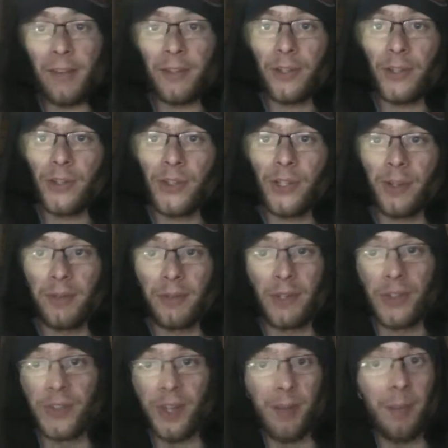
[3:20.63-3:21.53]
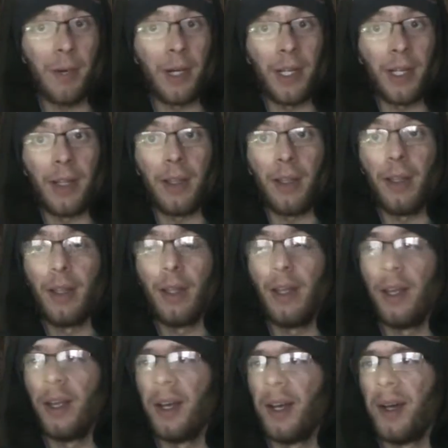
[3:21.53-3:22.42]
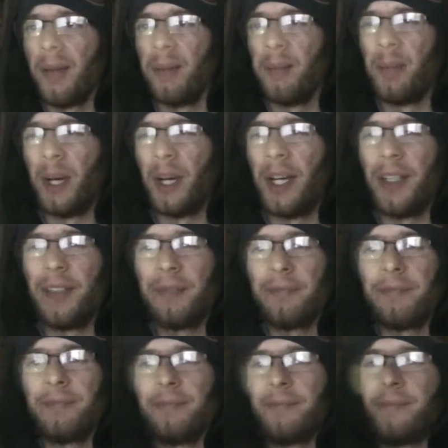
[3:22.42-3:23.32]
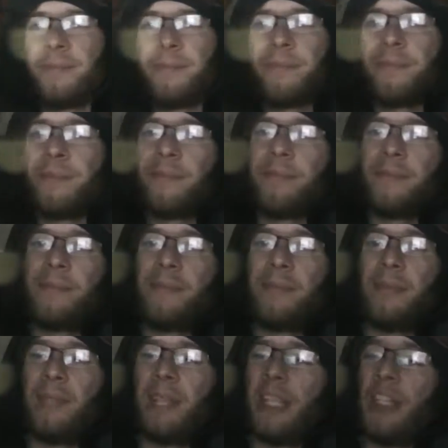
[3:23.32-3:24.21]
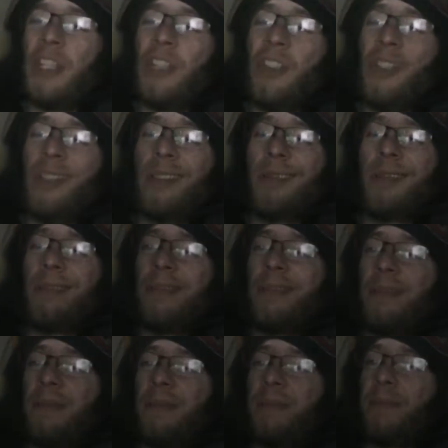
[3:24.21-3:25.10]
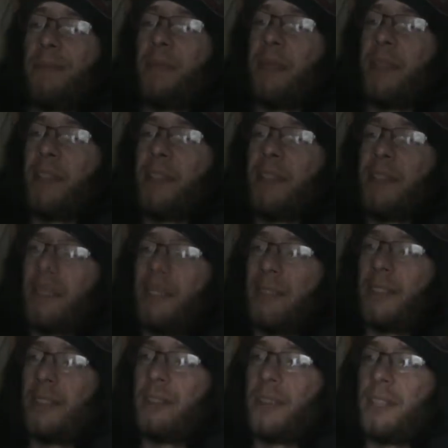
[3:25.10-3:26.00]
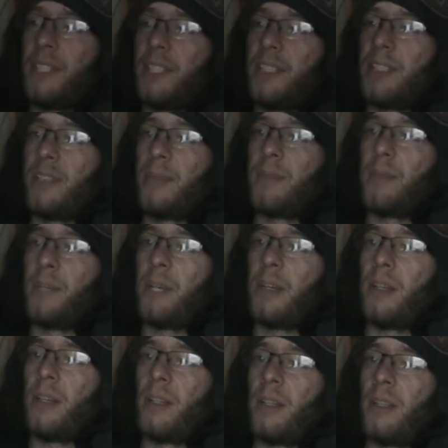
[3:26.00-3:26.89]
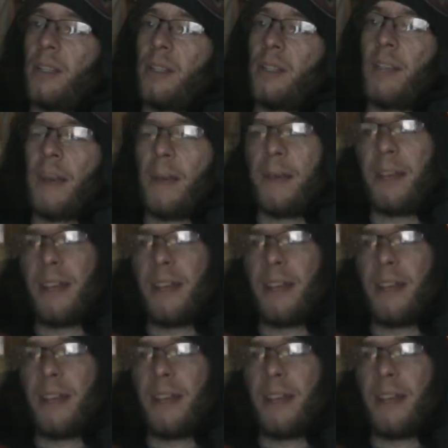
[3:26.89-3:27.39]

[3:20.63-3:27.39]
to to somebody, but it's just a basic decent beer. I mean,